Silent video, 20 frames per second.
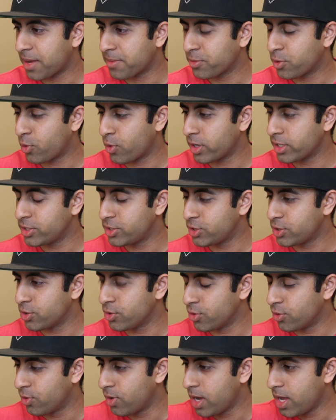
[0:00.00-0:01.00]
I'm going
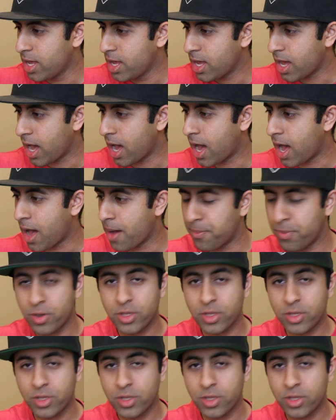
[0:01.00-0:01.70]
to uh,